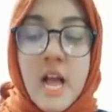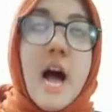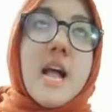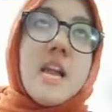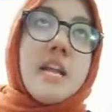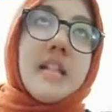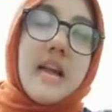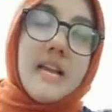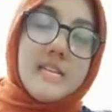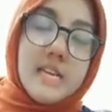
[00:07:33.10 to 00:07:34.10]
and in
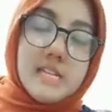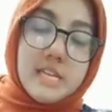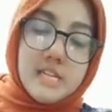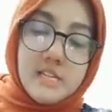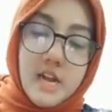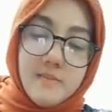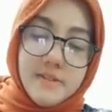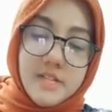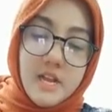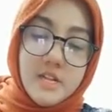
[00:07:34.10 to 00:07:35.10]
the interskin
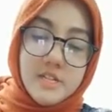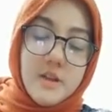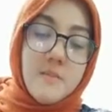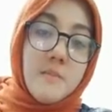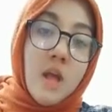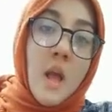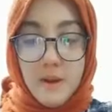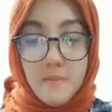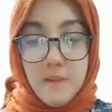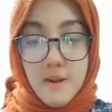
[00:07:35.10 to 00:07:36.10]
types there is a
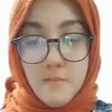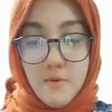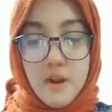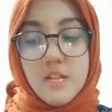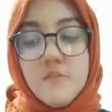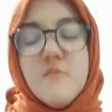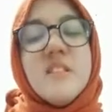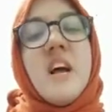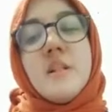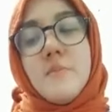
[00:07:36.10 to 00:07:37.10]
membrane
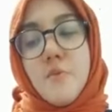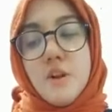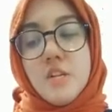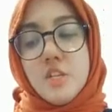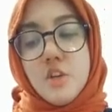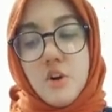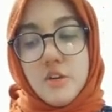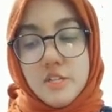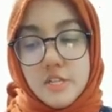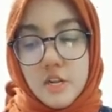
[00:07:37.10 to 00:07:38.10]
and the branch
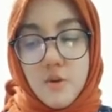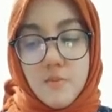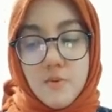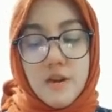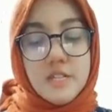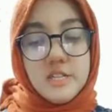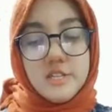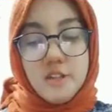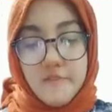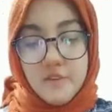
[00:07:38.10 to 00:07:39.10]
also the compromises
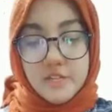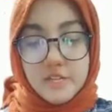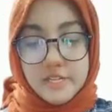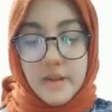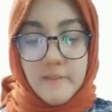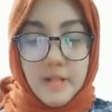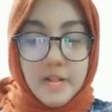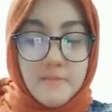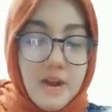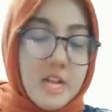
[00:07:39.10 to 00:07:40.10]
surfaces and
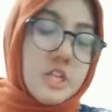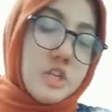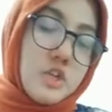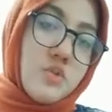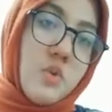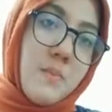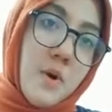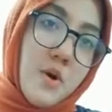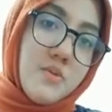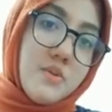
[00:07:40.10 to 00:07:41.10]
blood by tissue,
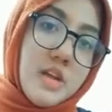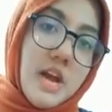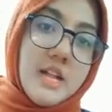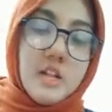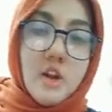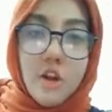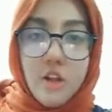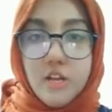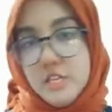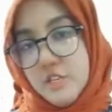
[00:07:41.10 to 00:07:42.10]
bone, and an
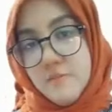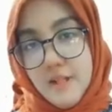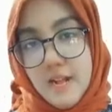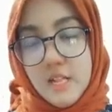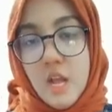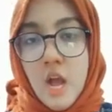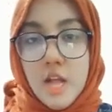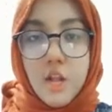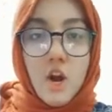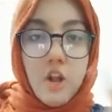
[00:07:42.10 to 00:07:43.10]
occlusion blood.
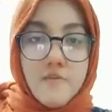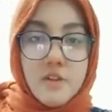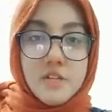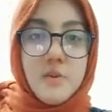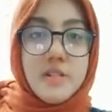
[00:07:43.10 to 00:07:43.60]
And all of this with the